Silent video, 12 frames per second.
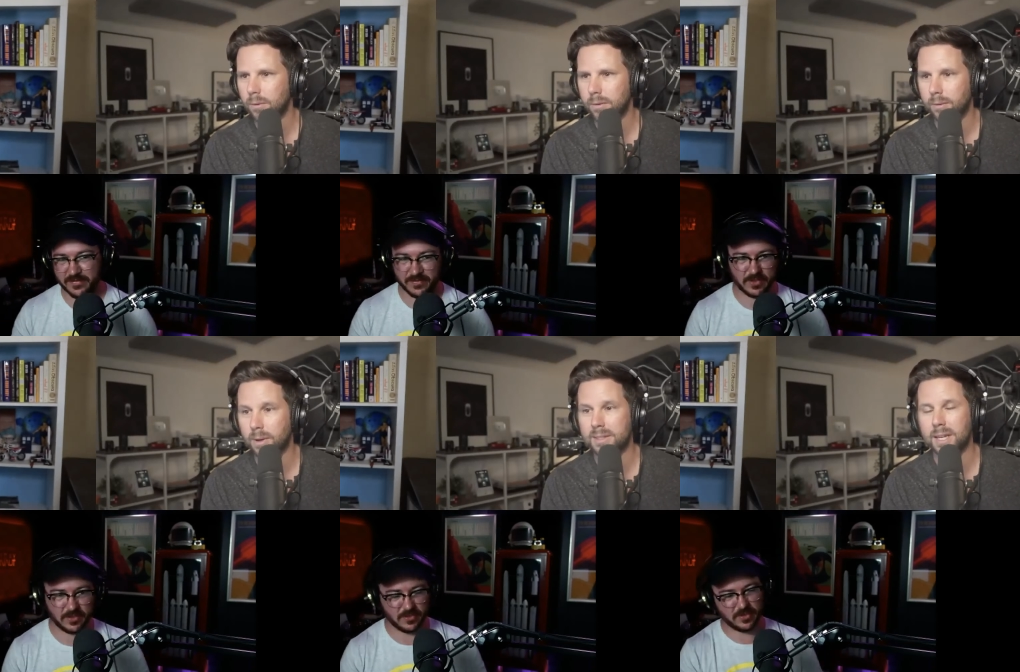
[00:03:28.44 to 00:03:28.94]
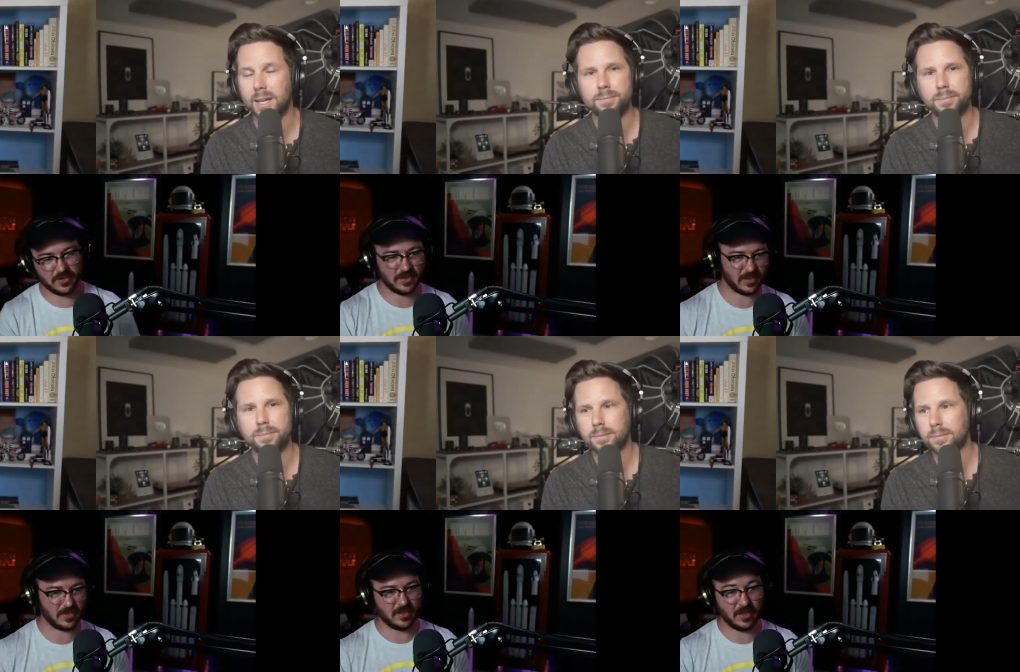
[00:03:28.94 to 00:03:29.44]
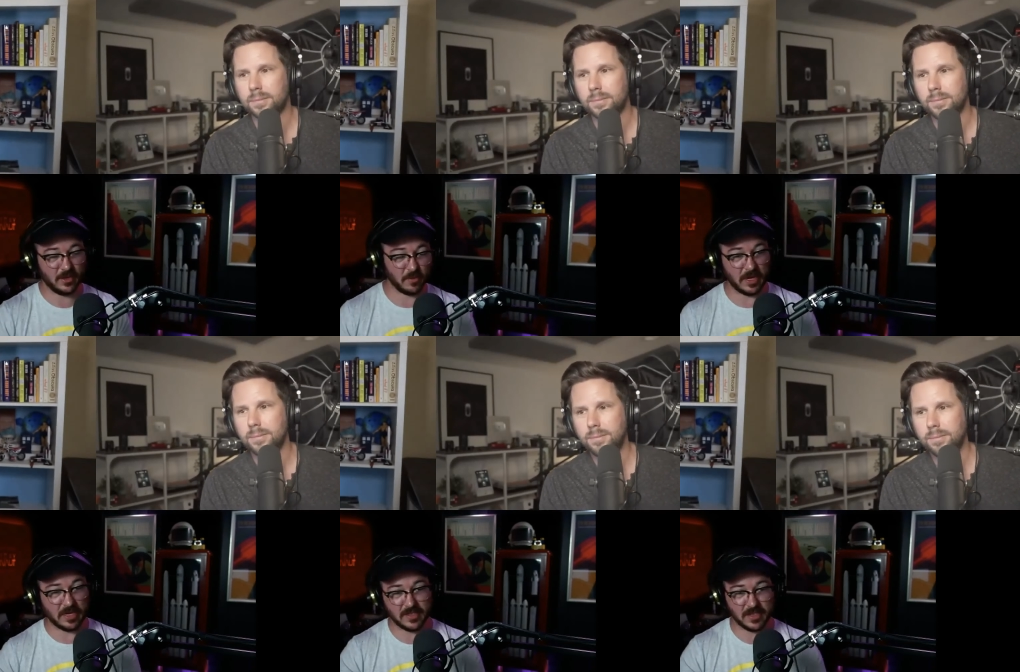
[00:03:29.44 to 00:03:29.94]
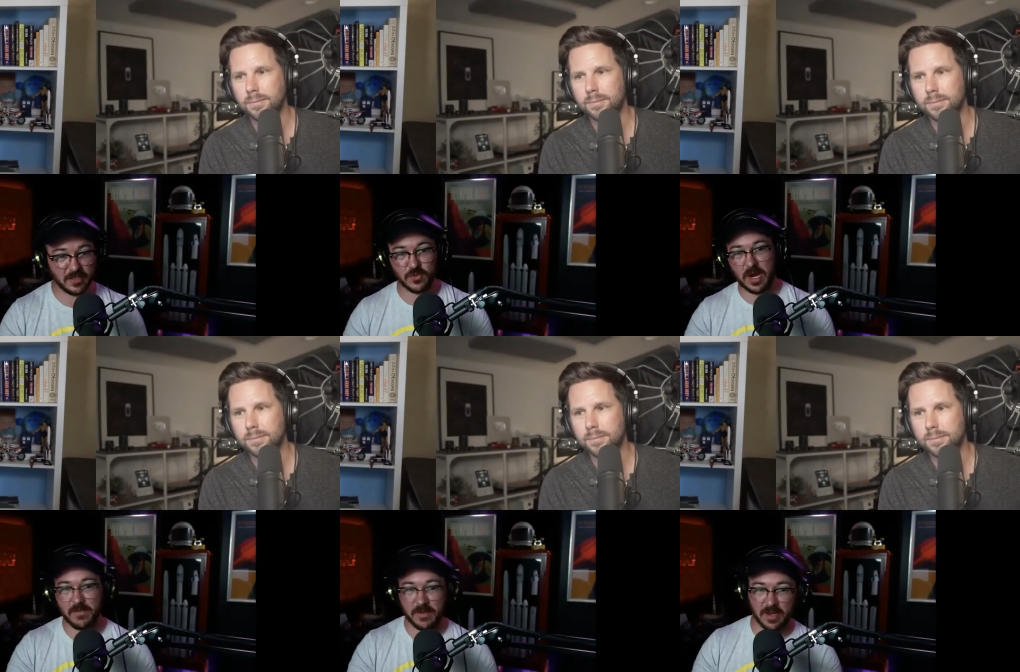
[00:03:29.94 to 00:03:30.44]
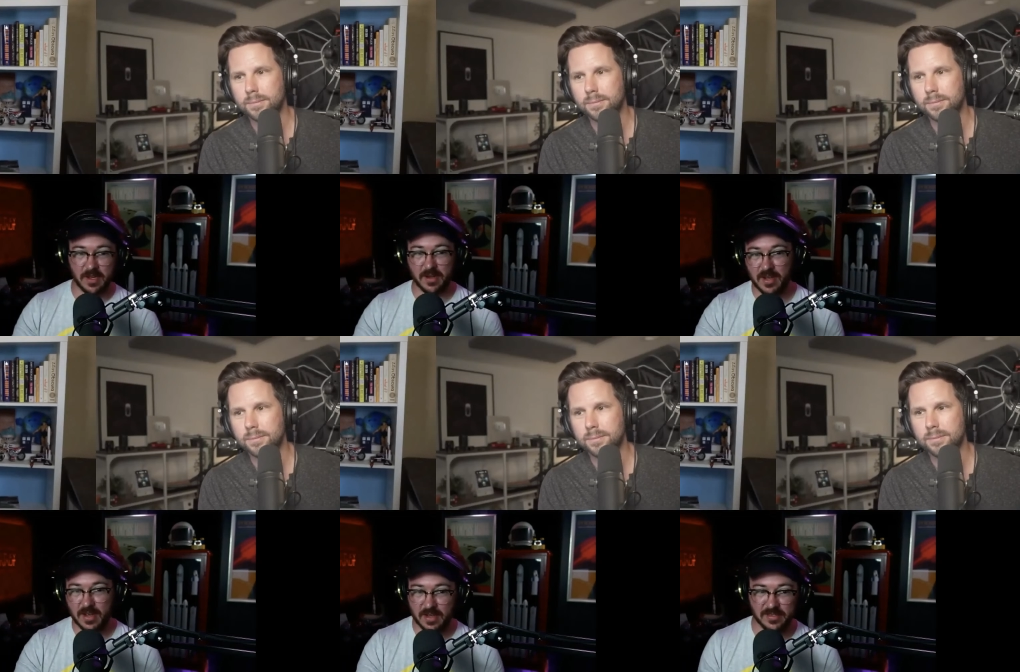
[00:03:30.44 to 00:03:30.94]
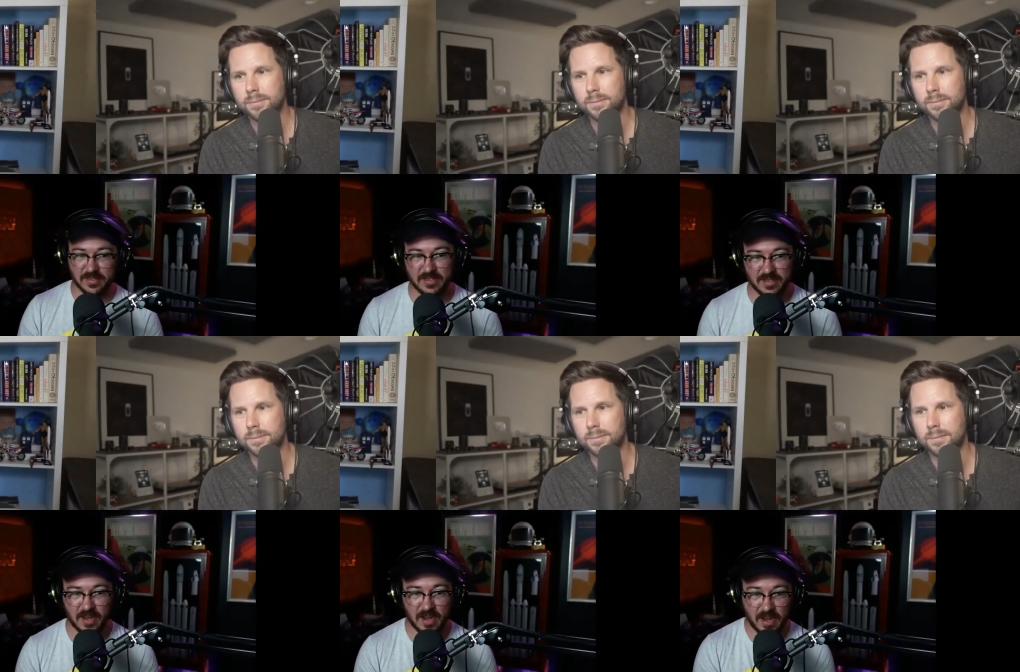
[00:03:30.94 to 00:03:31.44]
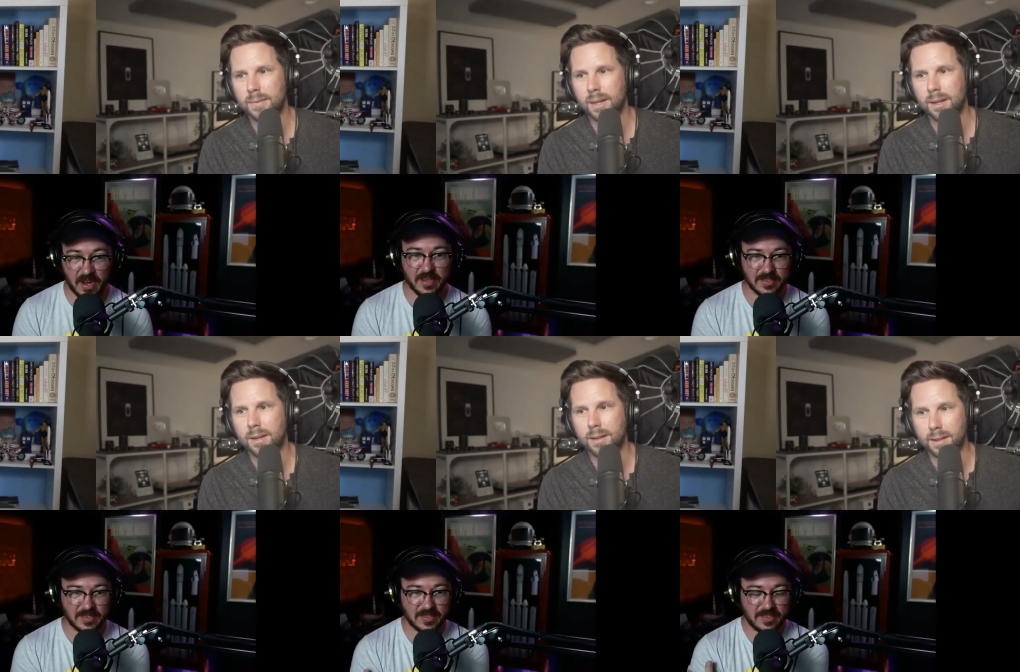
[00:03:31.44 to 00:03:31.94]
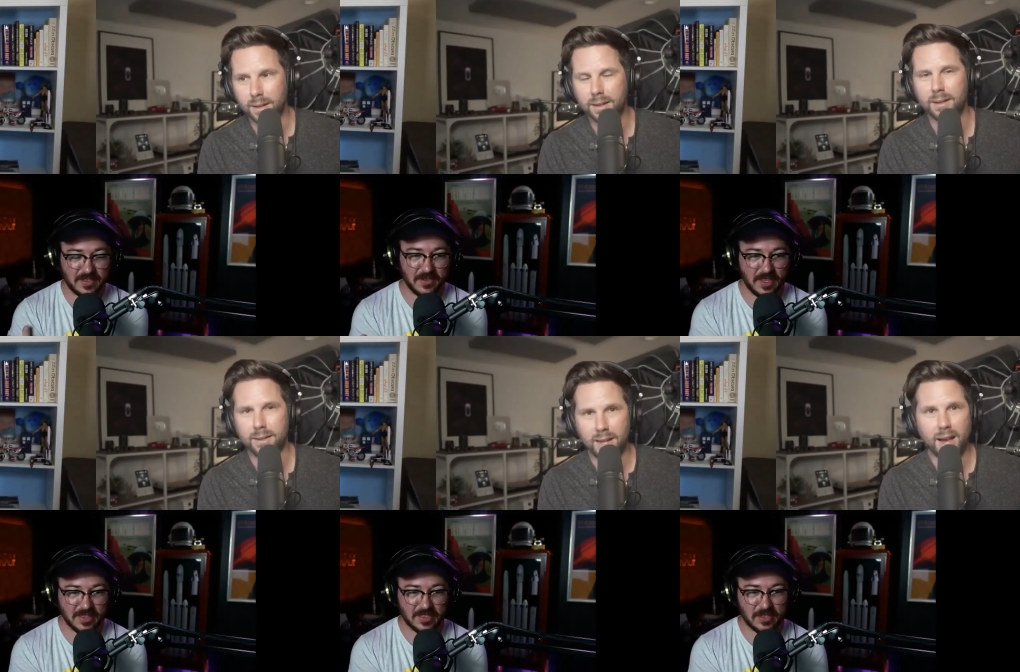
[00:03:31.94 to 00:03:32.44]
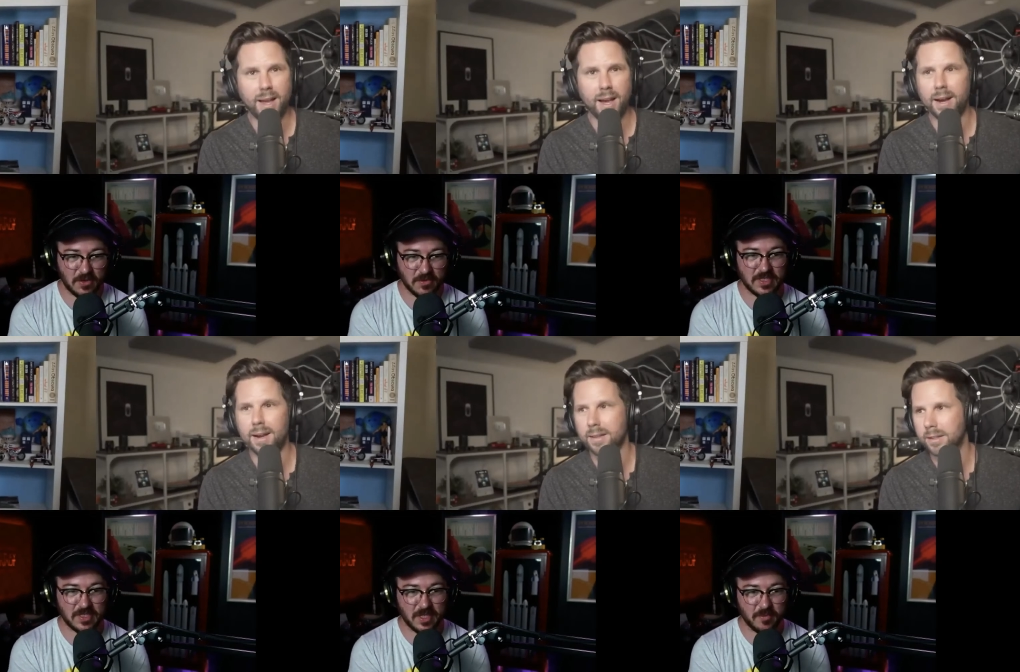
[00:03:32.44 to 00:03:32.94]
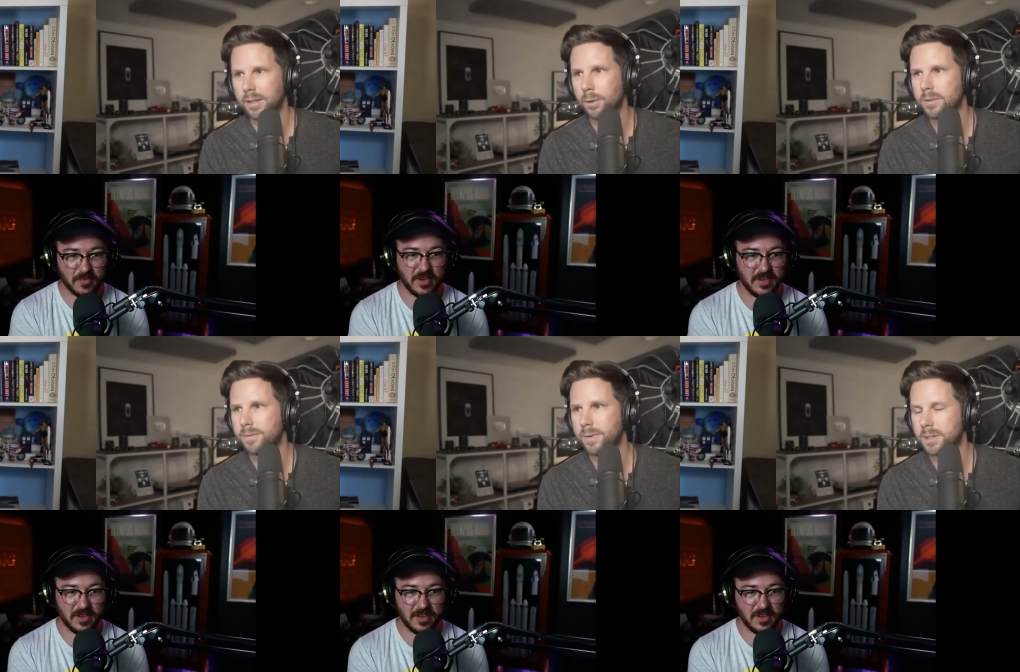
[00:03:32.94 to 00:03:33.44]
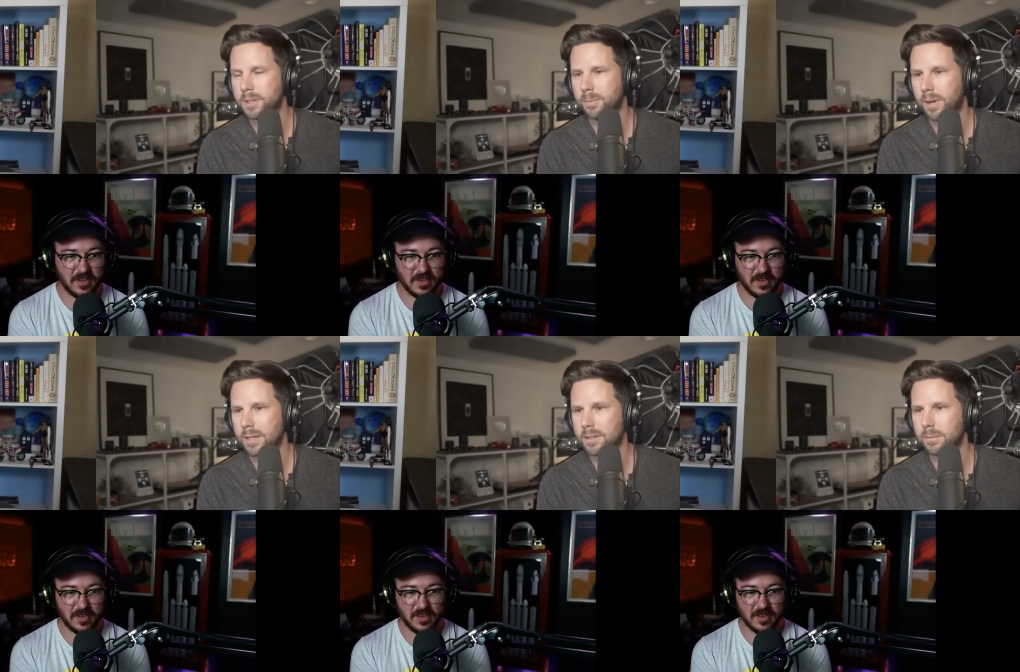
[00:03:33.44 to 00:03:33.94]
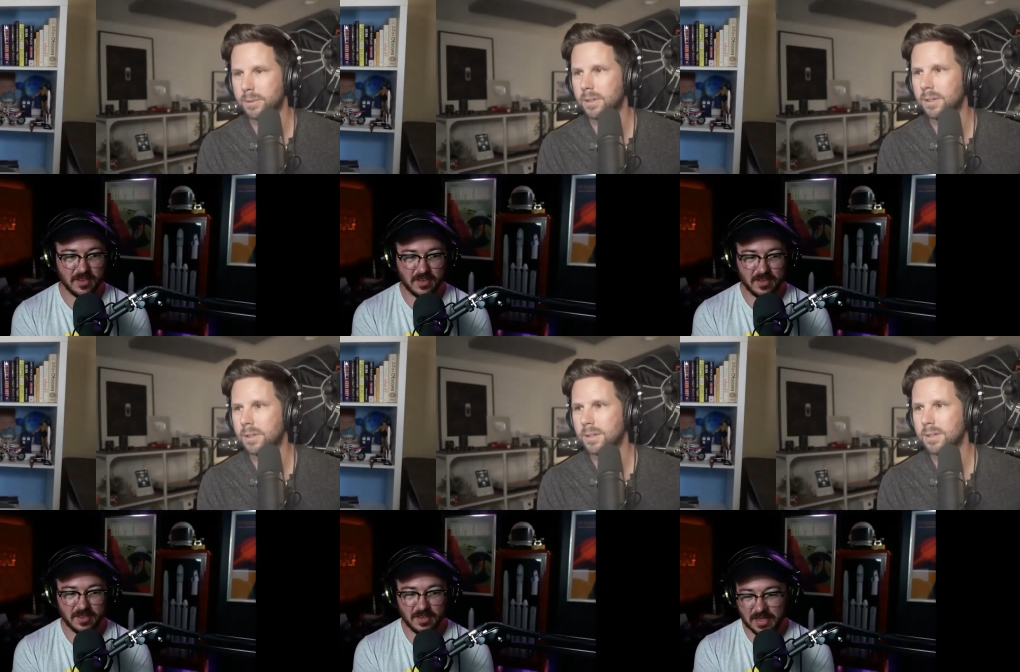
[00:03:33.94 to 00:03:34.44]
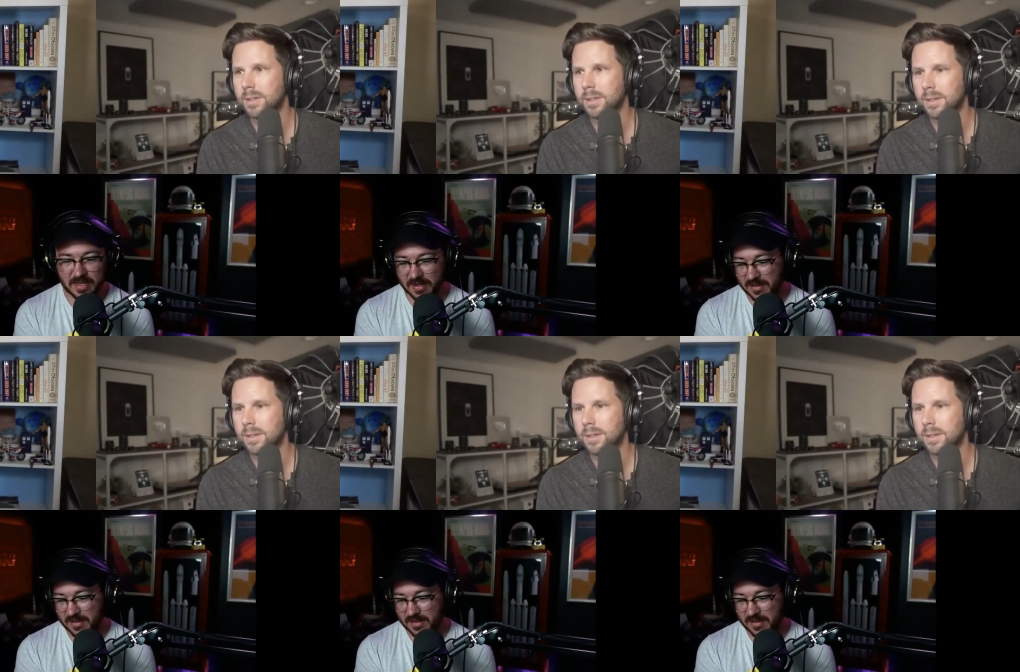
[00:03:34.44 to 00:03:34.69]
Speaker 1: what's that you're basically driving on ice uh, ice too like it's yeah, so yeah, slippery the lowest
Speaker 2: friction possible yeah